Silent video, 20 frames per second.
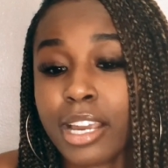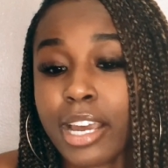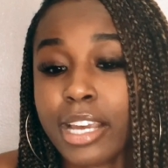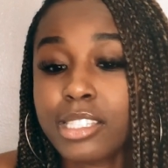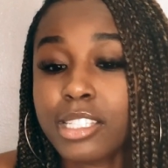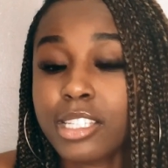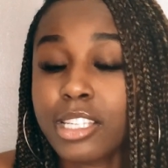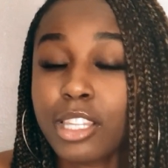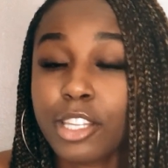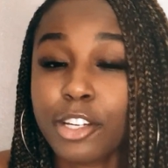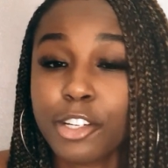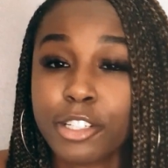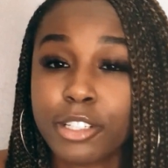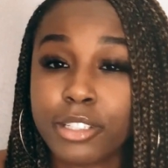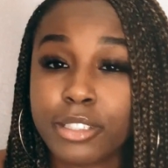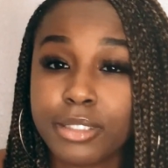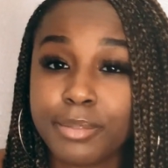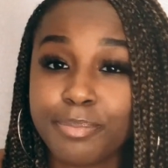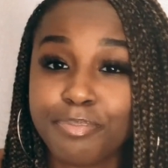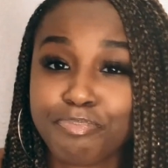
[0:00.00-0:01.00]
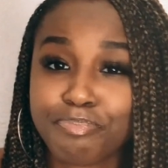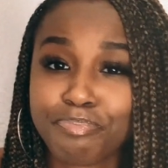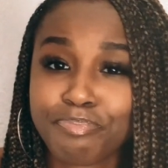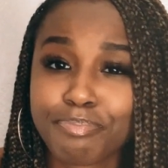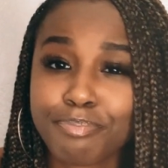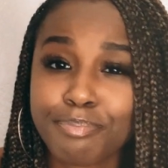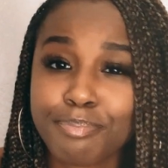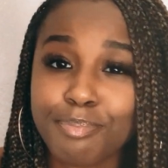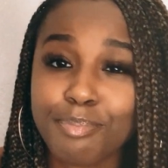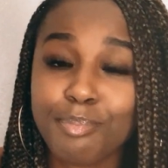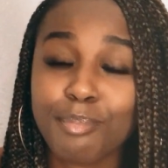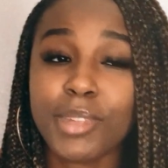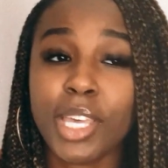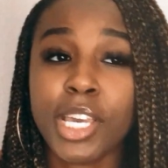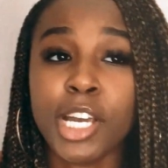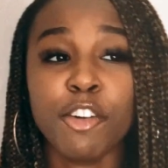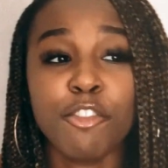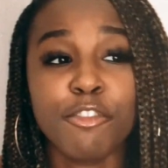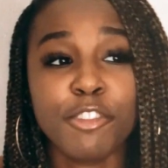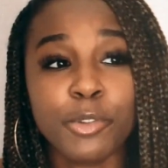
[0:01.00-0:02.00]
I did learn
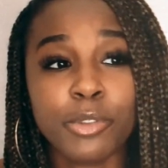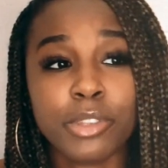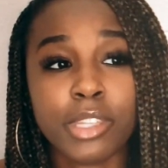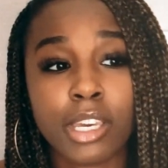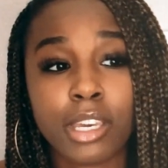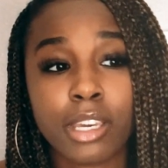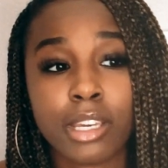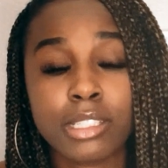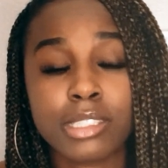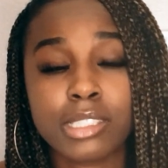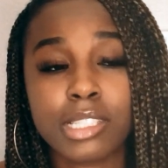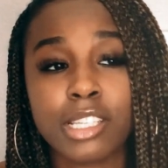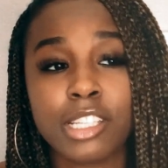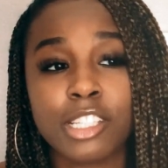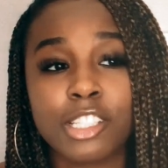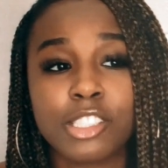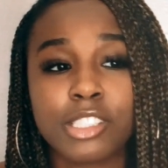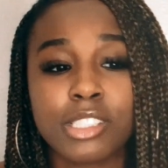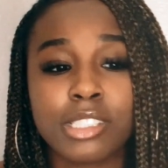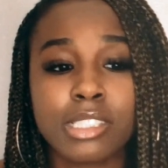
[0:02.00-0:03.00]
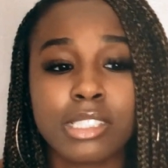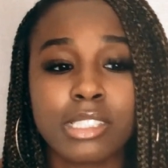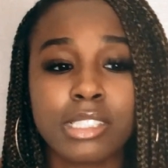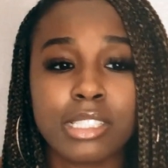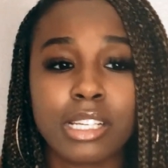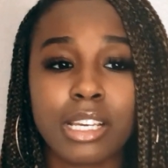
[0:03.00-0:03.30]
a few things, and it's just,